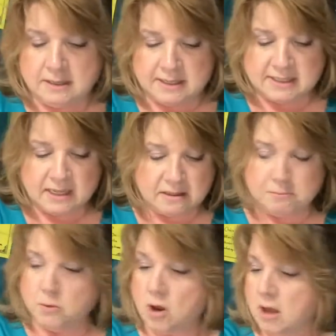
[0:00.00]
Let's get the
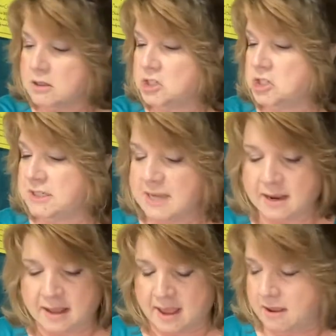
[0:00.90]
Moonology
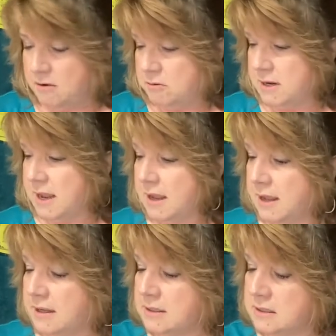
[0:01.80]
deck out
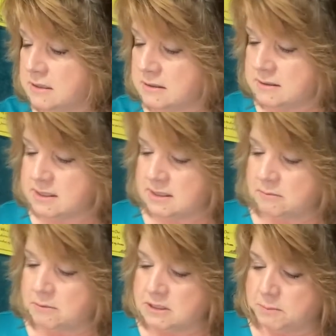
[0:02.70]
and
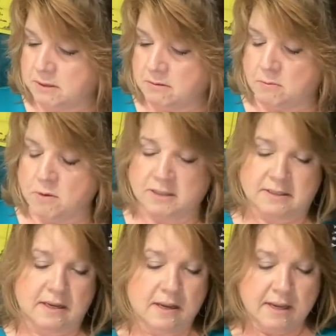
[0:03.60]
see what Spirit
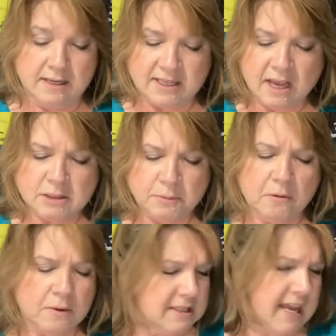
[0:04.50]
wants. See how
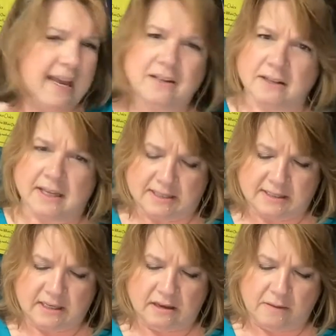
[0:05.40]
Spirit wants to handle this
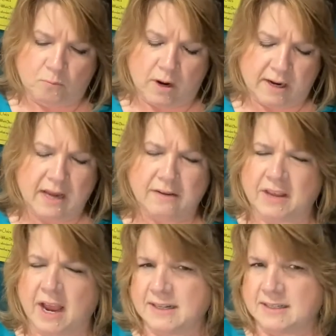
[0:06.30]
and get and what kind of
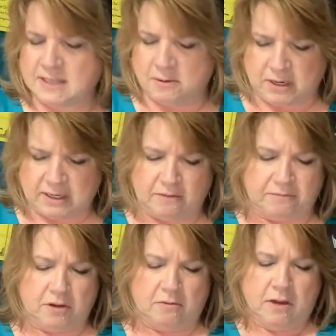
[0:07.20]
guidance they want to
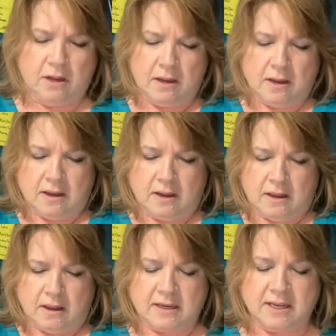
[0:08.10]
give you.
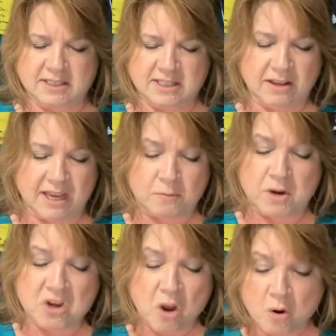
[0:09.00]
Because they're like,
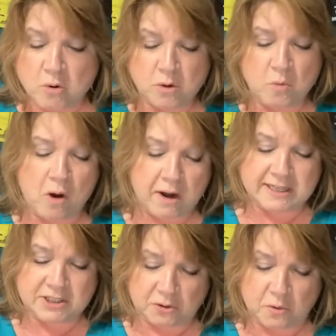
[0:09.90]
we know you want
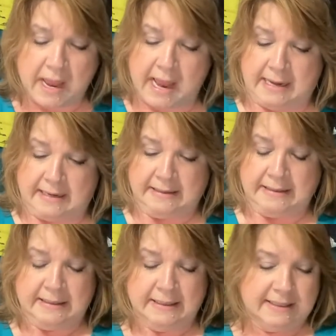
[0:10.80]
to do it.
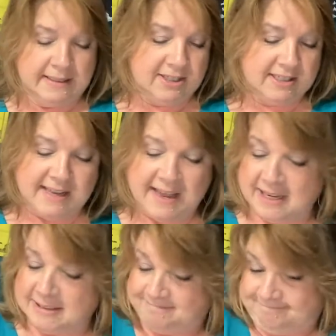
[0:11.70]
Just
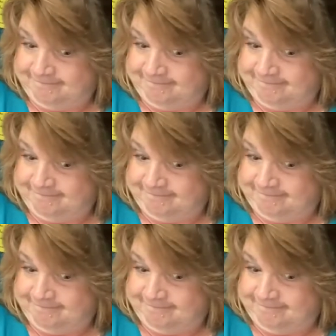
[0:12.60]
gotta.